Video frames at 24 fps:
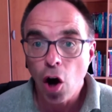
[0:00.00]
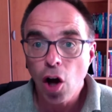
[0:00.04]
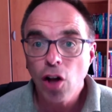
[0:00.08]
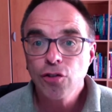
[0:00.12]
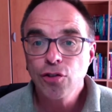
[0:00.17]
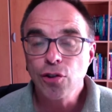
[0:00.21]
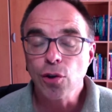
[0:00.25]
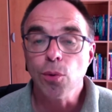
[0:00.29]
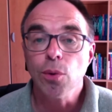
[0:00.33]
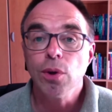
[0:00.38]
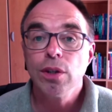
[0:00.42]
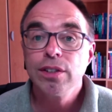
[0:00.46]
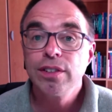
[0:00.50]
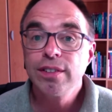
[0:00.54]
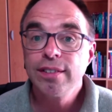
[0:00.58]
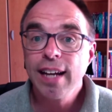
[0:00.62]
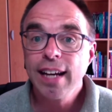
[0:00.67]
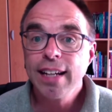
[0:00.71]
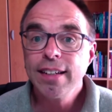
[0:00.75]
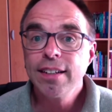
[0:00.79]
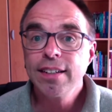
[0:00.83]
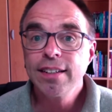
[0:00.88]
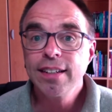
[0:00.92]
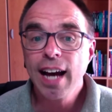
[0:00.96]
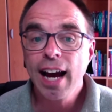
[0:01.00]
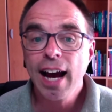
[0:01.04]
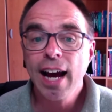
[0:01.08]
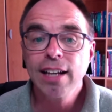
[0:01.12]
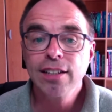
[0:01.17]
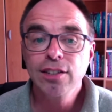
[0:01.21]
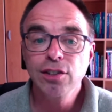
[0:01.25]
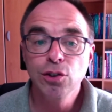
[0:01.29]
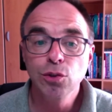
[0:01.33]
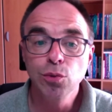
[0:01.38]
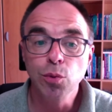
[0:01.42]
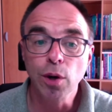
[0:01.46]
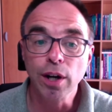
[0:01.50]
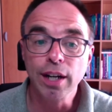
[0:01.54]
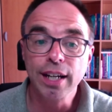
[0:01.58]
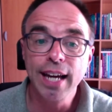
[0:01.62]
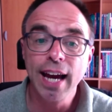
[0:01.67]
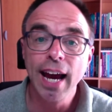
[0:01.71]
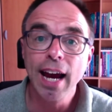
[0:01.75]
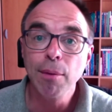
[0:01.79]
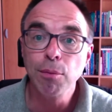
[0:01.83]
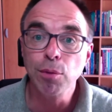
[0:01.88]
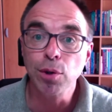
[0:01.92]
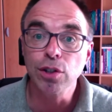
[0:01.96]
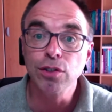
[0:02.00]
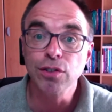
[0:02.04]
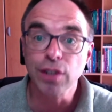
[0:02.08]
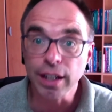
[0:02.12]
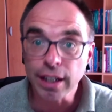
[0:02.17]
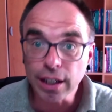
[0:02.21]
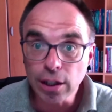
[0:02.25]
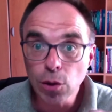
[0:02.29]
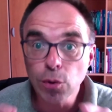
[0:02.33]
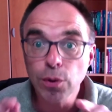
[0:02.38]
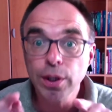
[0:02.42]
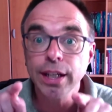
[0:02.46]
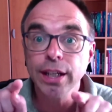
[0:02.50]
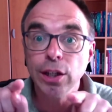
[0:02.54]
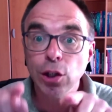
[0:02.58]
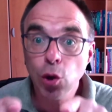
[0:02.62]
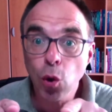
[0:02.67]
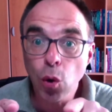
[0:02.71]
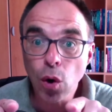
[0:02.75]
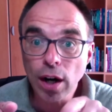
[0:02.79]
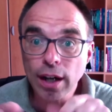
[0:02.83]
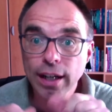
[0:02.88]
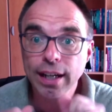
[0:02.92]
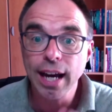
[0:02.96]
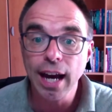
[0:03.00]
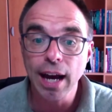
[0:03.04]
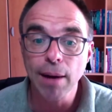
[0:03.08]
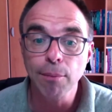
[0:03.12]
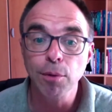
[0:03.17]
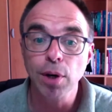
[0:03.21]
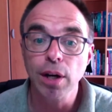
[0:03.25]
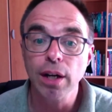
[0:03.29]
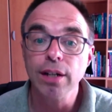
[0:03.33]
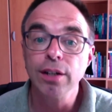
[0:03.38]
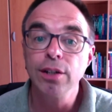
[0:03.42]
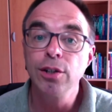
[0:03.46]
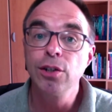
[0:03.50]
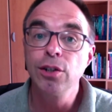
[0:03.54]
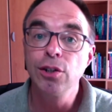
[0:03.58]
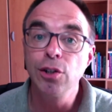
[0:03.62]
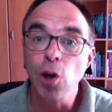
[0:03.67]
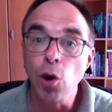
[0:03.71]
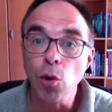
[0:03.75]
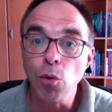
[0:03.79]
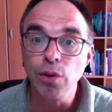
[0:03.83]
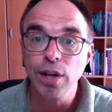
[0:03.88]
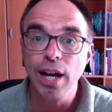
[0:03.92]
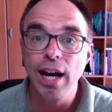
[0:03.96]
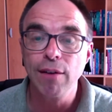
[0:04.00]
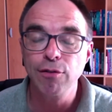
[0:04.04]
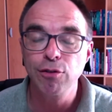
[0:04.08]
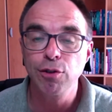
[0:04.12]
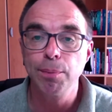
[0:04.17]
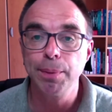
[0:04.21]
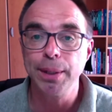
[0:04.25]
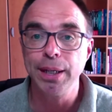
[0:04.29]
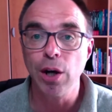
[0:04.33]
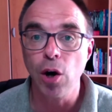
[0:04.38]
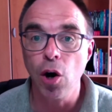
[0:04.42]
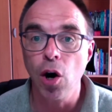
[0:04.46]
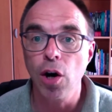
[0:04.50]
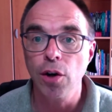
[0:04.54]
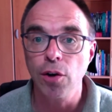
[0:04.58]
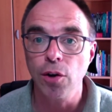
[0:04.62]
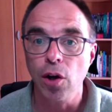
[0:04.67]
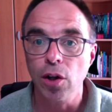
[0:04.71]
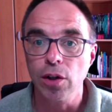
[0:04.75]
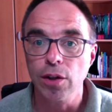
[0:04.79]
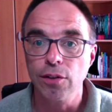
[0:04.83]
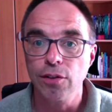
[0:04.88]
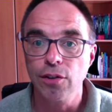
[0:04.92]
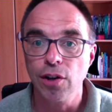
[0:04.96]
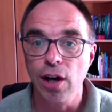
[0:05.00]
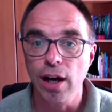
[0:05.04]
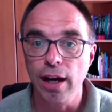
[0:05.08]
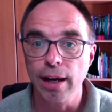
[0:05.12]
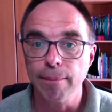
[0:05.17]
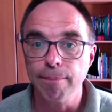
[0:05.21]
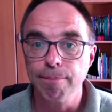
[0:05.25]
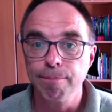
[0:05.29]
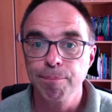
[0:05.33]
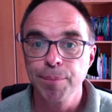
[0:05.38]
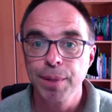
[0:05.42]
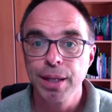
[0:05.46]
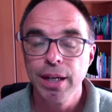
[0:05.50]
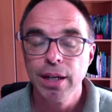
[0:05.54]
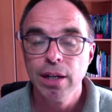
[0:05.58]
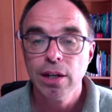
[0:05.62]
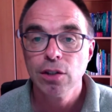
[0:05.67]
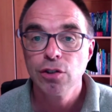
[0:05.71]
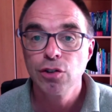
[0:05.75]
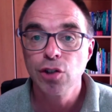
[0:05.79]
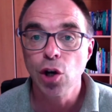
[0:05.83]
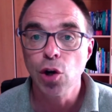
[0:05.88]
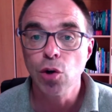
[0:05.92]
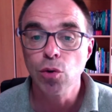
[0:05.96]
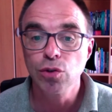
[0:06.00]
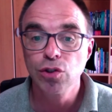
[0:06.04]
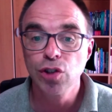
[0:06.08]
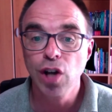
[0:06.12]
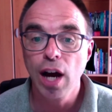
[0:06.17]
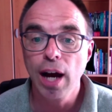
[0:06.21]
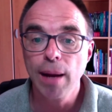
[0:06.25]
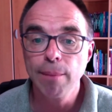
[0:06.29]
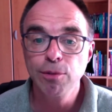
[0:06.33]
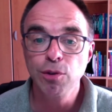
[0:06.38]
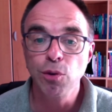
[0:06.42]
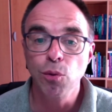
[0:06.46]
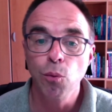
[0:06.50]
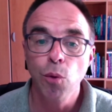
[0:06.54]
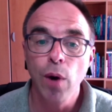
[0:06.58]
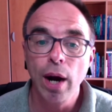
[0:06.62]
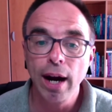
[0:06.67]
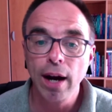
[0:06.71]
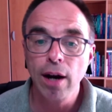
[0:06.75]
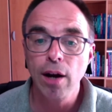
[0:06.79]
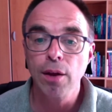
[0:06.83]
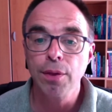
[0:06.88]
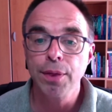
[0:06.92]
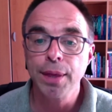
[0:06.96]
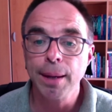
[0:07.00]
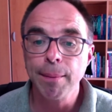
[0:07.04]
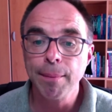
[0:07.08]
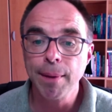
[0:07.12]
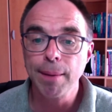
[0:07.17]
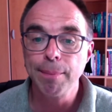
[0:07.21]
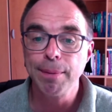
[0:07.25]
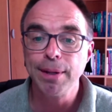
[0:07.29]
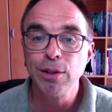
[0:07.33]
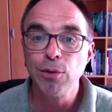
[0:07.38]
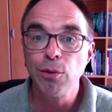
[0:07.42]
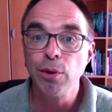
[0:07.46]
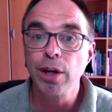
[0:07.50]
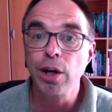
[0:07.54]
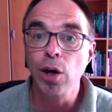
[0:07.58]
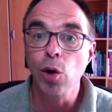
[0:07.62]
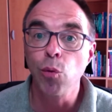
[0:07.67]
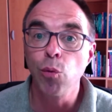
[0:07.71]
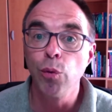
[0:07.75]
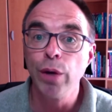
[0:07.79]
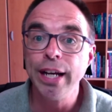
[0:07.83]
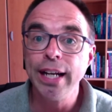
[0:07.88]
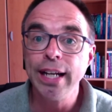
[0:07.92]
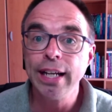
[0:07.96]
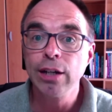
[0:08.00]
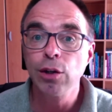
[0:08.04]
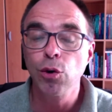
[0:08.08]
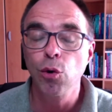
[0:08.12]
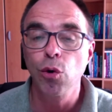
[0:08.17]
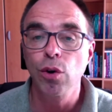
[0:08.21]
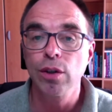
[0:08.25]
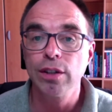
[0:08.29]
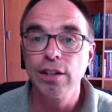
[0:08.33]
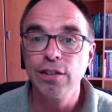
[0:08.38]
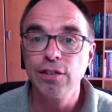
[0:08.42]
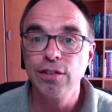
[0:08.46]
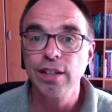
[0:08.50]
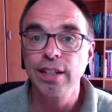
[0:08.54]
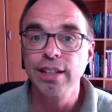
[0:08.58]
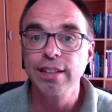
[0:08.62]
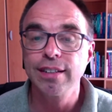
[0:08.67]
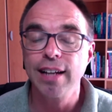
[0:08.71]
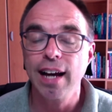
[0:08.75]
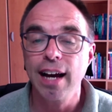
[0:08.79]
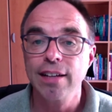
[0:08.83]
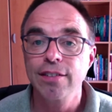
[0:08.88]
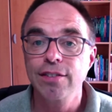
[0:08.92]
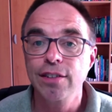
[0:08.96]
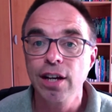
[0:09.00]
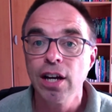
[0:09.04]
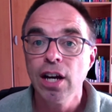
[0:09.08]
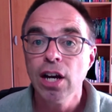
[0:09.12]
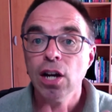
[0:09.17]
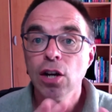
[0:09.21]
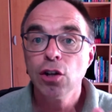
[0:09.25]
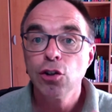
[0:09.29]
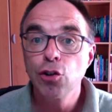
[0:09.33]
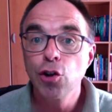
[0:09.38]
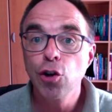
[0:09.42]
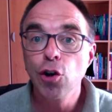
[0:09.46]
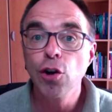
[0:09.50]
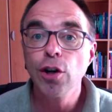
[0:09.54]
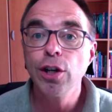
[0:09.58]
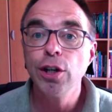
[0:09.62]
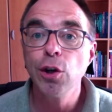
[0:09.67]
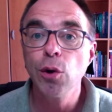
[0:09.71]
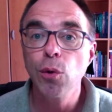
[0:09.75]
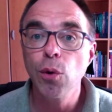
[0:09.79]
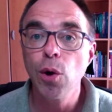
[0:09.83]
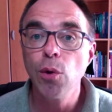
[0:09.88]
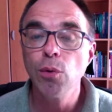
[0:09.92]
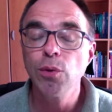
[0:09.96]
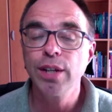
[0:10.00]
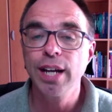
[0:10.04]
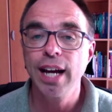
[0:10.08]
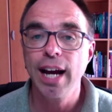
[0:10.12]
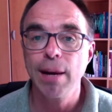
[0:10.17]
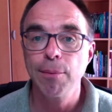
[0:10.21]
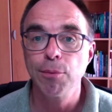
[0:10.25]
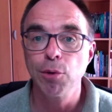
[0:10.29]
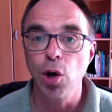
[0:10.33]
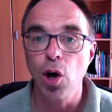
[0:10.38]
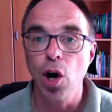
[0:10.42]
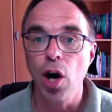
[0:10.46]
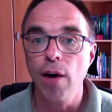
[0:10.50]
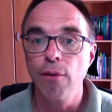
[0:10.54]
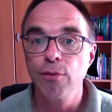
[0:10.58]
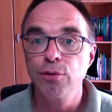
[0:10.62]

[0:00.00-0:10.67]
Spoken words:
Also, set tasks where cameras, including your camera, don't have to be on all the time. So times where they may be doing a reading or listening task, turn your own camera